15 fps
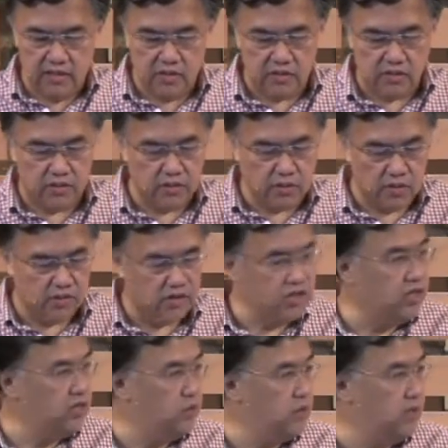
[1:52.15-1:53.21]
to
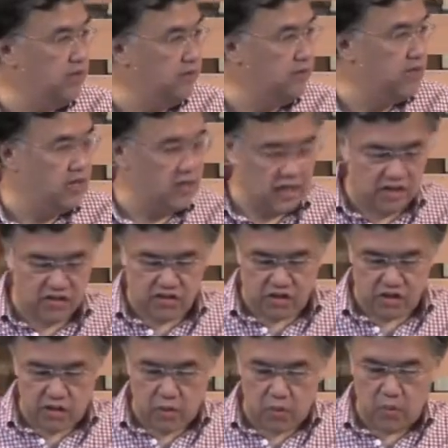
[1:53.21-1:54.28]
continue living as
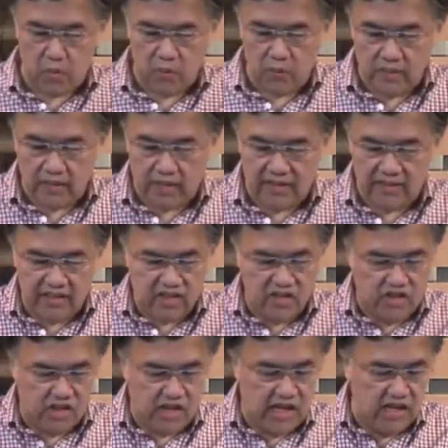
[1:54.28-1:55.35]
though nothing's
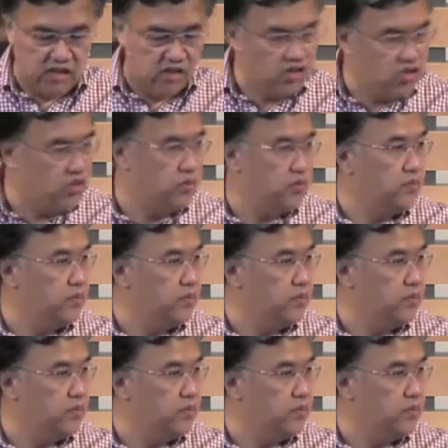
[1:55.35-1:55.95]
changed